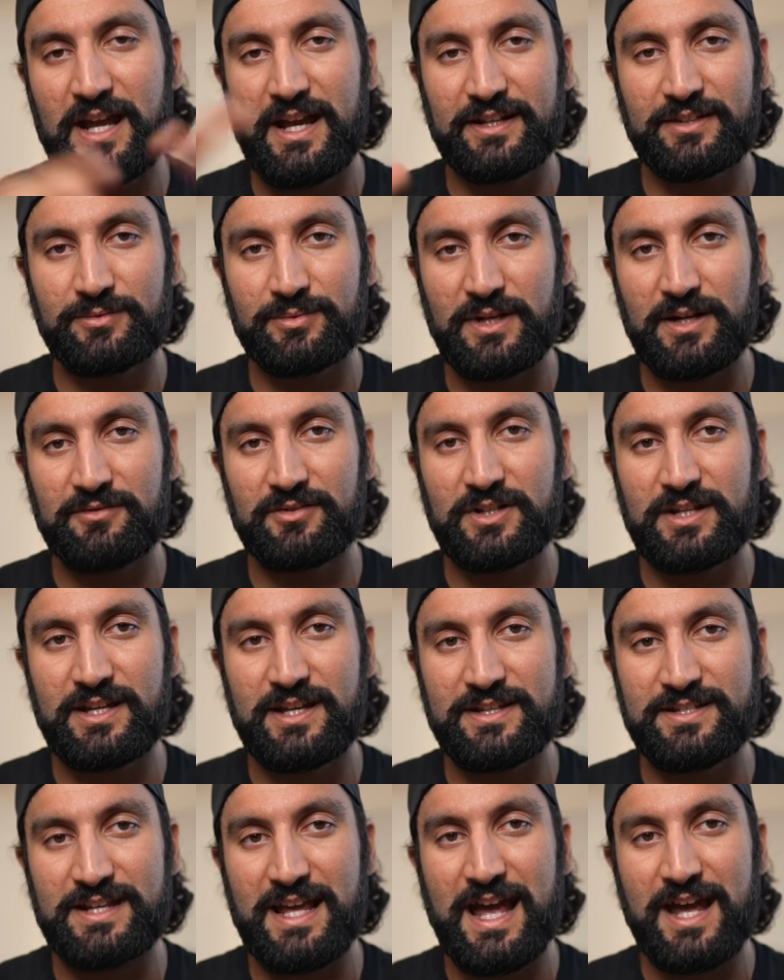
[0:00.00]
X, whatever it
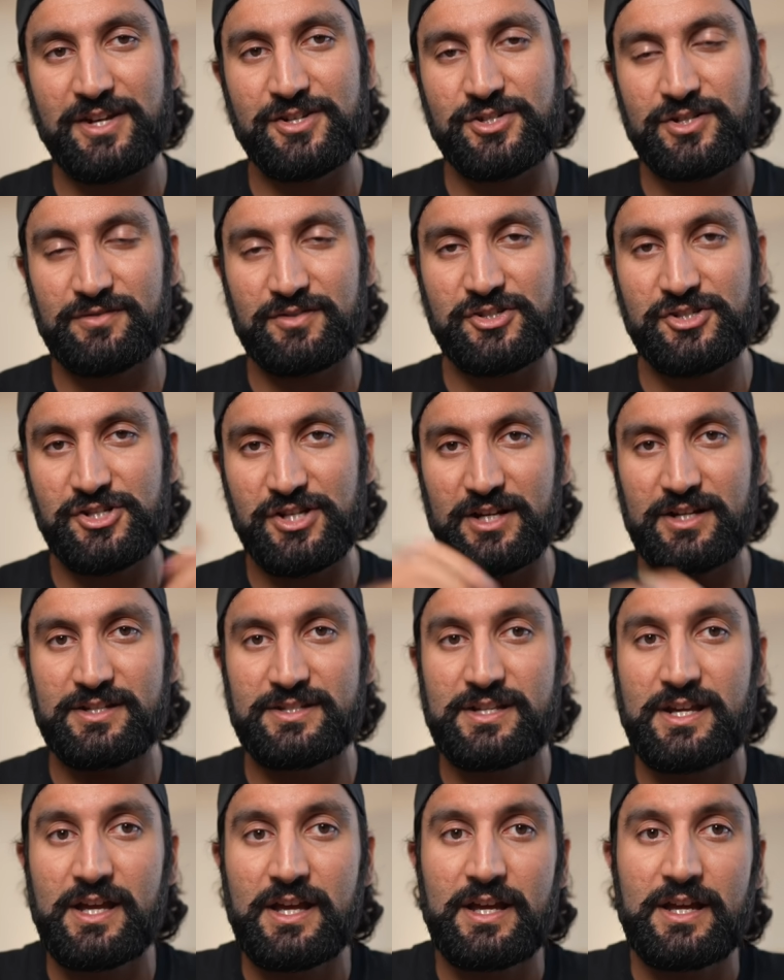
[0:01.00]
is,
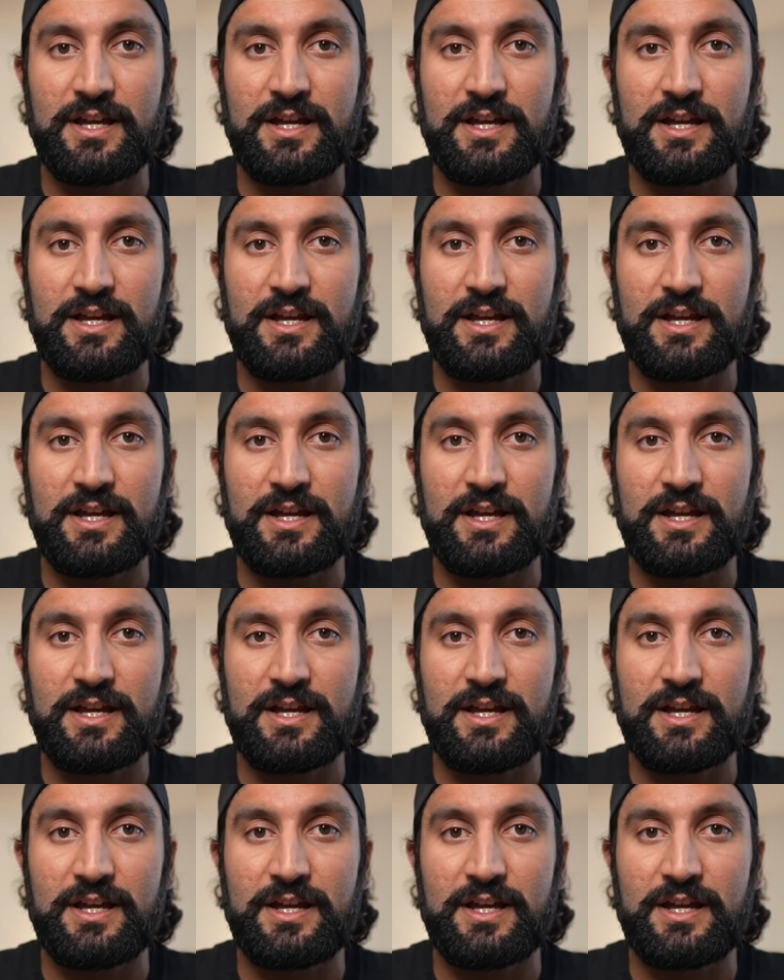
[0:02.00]
@ShervinShares.